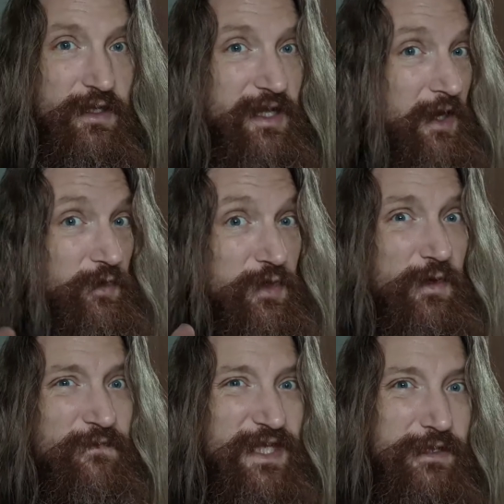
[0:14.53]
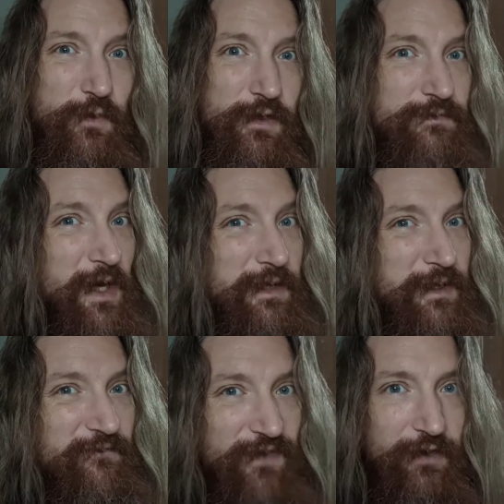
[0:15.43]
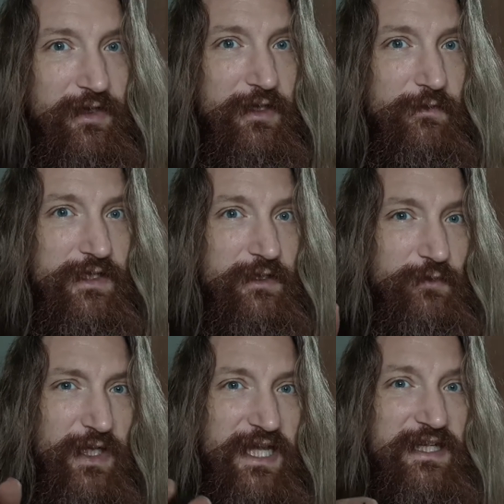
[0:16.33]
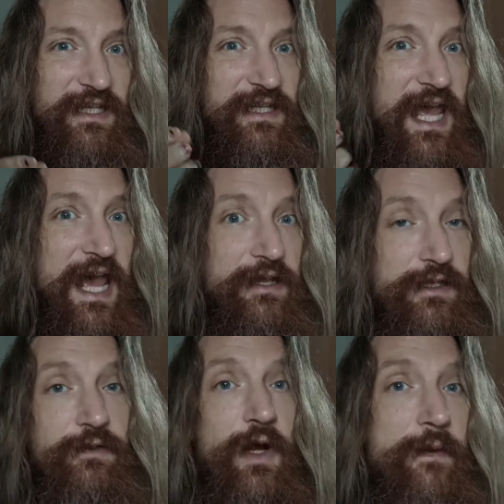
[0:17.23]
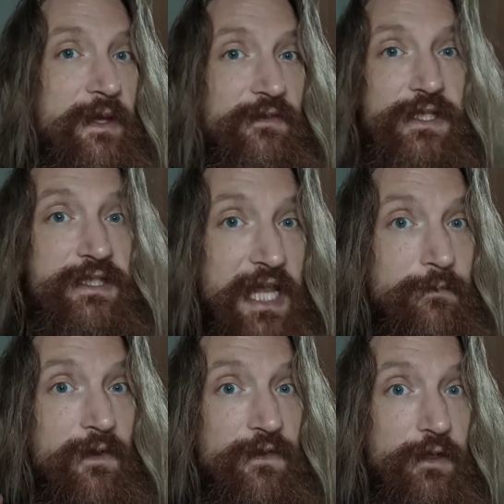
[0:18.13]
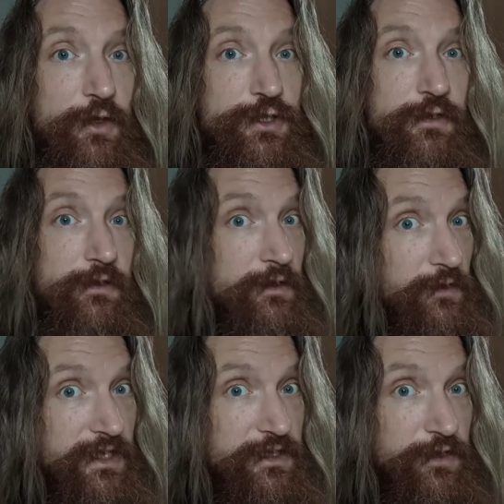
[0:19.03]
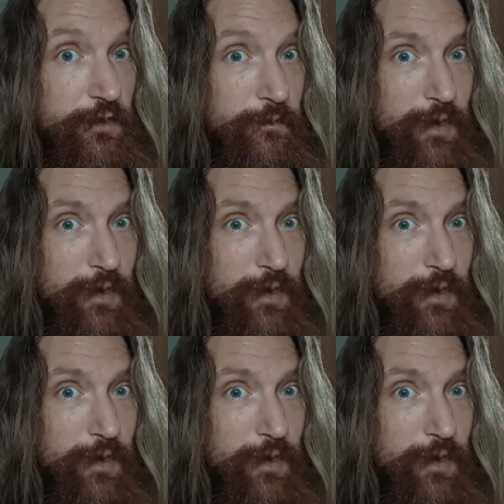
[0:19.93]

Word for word: Now, two of these words might be very closely related and describing the same mythological creature,